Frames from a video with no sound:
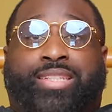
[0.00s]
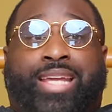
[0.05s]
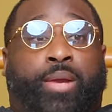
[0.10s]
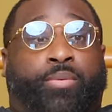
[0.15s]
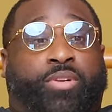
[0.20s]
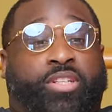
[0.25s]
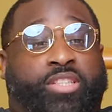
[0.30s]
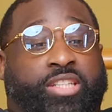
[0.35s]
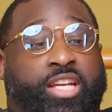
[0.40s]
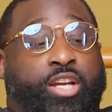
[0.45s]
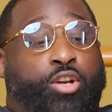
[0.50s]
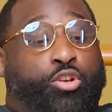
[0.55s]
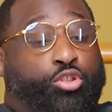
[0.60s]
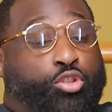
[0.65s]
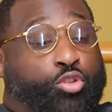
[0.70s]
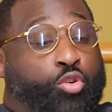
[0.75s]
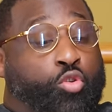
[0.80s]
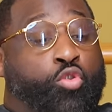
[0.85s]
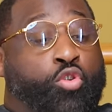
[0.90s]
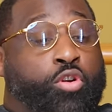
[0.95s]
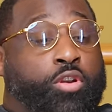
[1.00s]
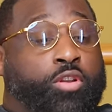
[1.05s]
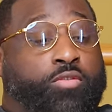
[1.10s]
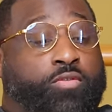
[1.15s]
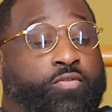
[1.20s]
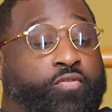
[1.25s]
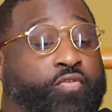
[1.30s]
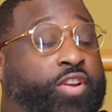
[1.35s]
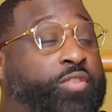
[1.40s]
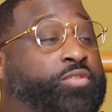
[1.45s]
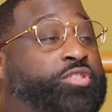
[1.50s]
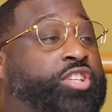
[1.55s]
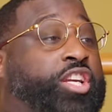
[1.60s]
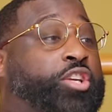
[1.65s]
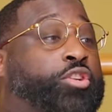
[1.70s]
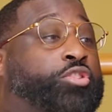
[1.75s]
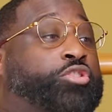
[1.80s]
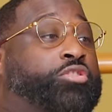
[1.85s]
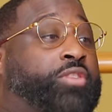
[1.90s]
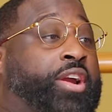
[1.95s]
Sam Cassell scored
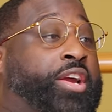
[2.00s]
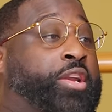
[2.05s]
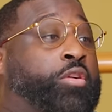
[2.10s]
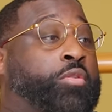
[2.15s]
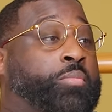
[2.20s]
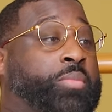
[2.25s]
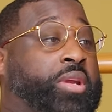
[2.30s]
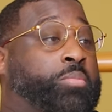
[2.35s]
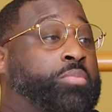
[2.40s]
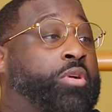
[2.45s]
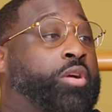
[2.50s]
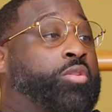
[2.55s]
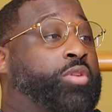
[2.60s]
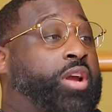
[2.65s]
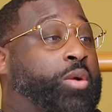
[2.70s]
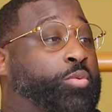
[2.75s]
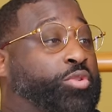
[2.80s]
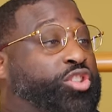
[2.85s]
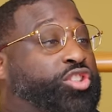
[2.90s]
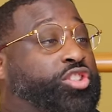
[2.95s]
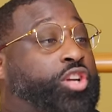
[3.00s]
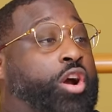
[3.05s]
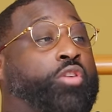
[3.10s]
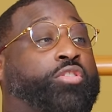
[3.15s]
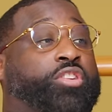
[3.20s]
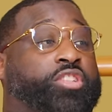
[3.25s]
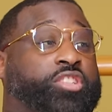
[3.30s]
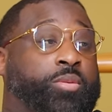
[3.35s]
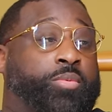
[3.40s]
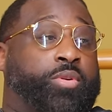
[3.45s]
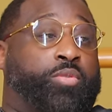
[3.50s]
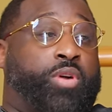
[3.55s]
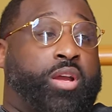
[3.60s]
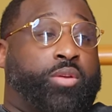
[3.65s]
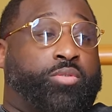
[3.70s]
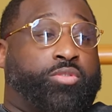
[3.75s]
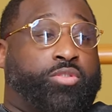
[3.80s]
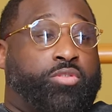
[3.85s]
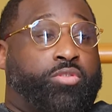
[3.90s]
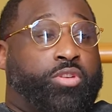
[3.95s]
15 straight on me, bro, and was talking to me while
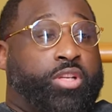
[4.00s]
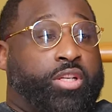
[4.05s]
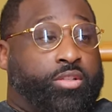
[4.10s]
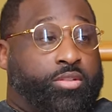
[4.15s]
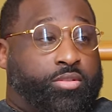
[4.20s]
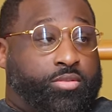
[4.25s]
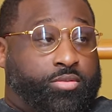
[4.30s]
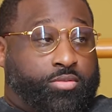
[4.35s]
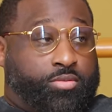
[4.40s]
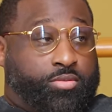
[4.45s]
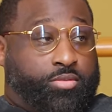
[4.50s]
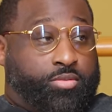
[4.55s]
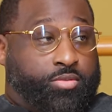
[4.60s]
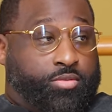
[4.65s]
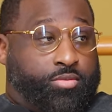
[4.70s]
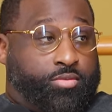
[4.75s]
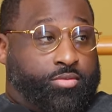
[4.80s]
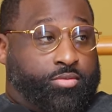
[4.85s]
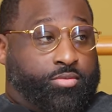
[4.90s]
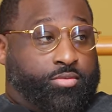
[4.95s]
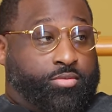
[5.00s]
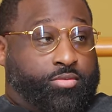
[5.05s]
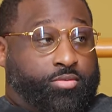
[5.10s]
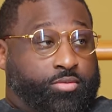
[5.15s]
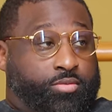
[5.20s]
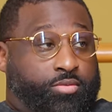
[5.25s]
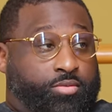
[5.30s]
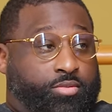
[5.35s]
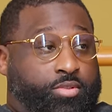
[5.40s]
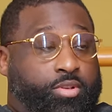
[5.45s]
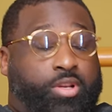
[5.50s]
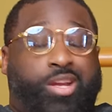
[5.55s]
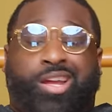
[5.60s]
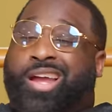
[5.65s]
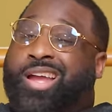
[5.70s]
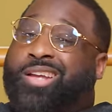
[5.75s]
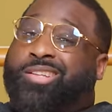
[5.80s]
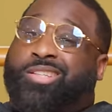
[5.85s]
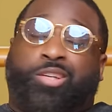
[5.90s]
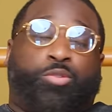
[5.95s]
he was doing it.
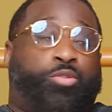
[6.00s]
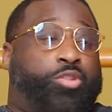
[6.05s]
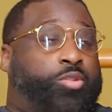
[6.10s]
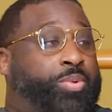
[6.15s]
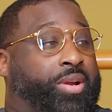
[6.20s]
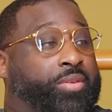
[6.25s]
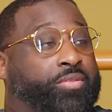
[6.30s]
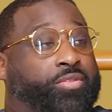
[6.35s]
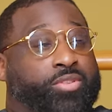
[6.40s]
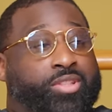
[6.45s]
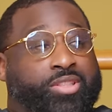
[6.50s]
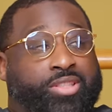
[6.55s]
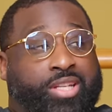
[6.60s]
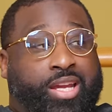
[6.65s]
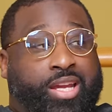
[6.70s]
How disrespectful is